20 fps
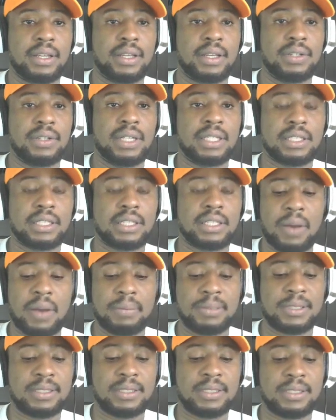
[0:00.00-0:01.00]
so this
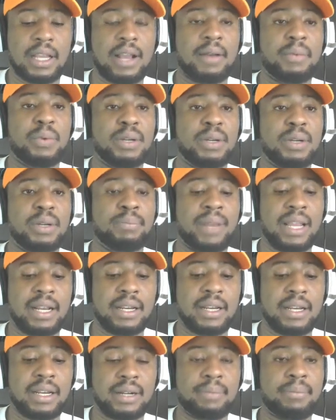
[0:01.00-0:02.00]
comes uh, with
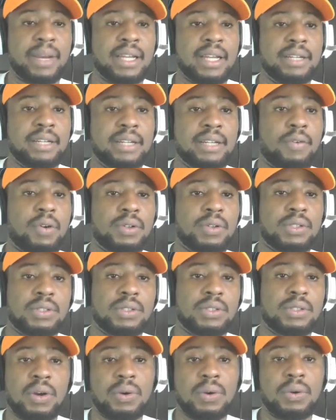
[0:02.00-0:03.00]
blender by default
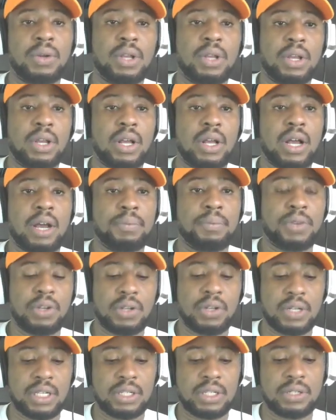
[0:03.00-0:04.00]
so um, you
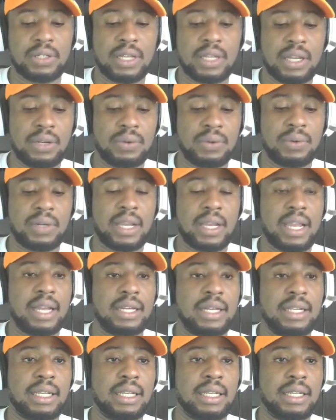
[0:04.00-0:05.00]
don't need to download
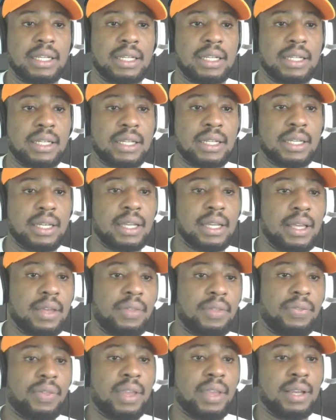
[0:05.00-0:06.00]
any
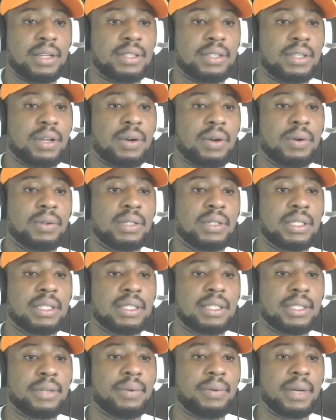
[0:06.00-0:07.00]
thing so this
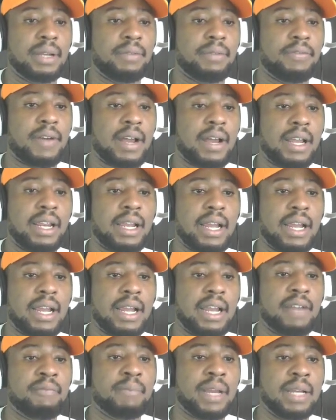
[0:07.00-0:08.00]
is the rigify i
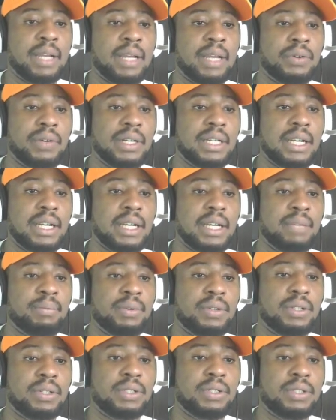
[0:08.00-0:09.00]
have mine already
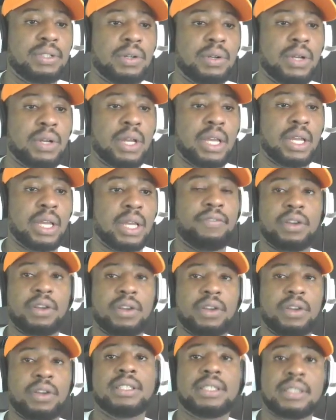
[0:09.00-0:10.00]
enabled so if
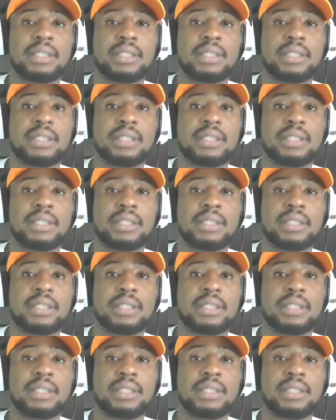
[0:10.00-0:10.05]
yours